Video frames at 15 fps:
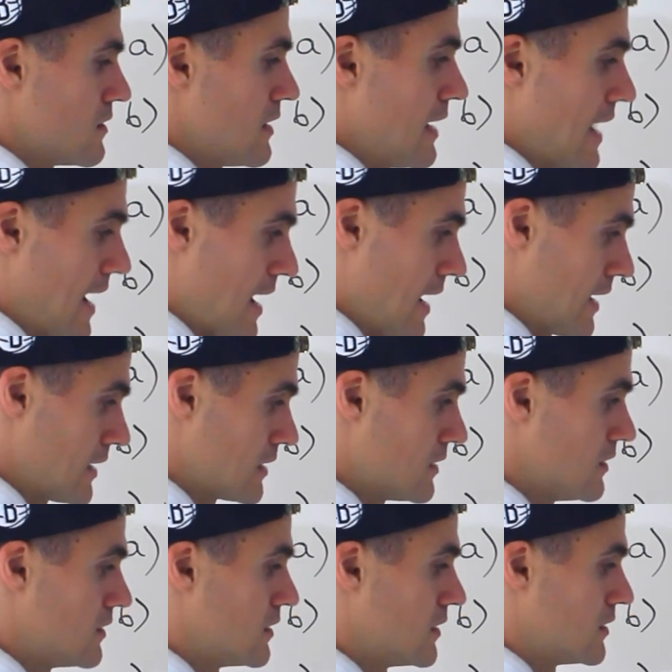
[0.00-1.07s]
9,
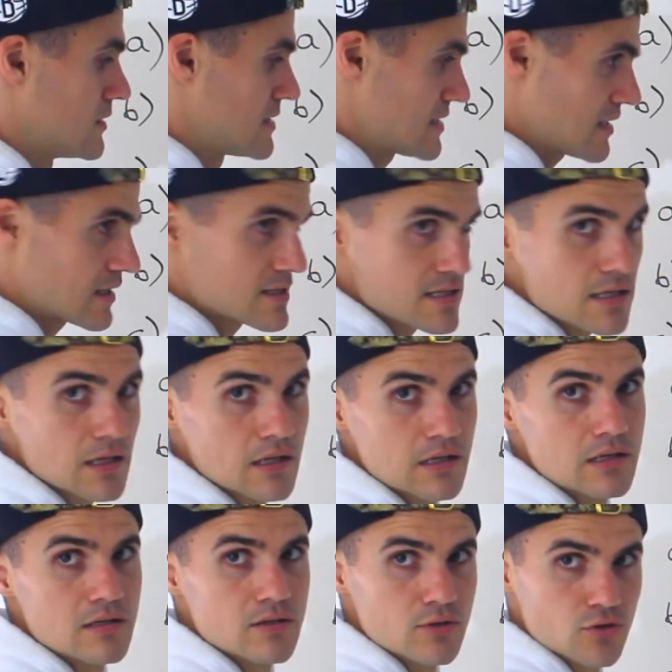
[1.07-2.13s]
16,
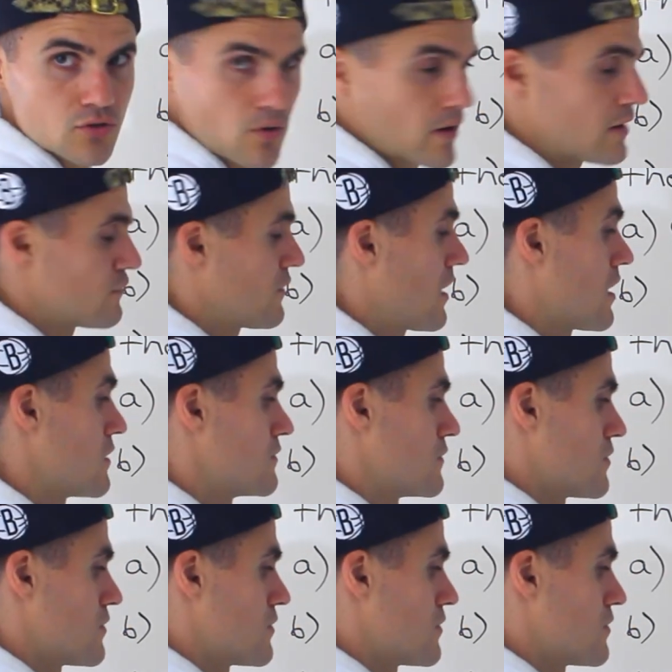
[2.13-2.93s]
25,